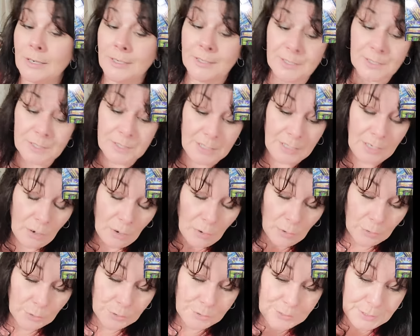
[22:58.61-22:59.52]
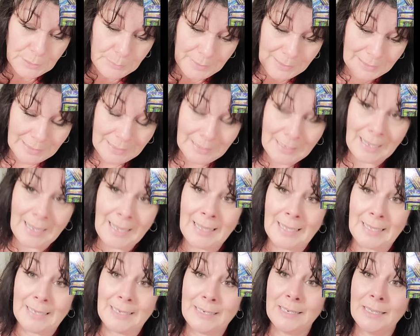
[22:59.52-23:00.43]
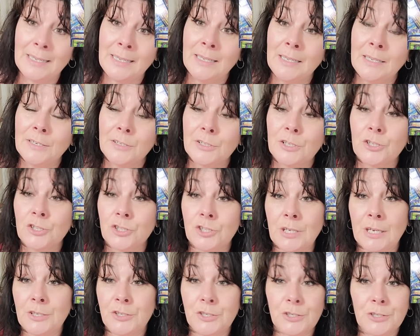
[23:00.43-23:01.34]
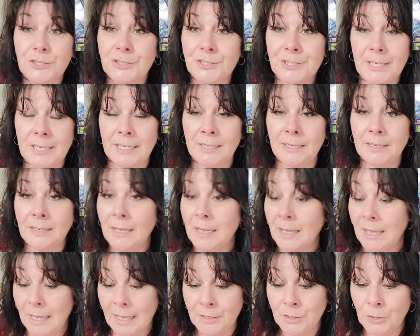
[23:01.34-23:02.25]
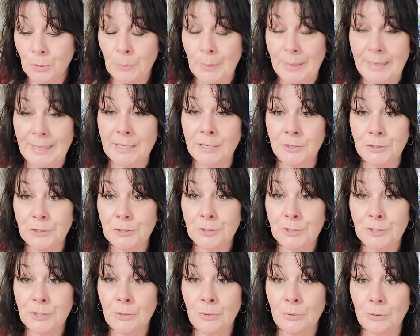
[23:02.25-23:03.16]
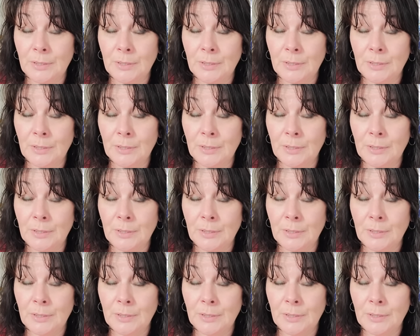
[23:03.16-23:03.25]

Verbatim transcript: It's the ultimate guide to shed your skin and awaken your soul.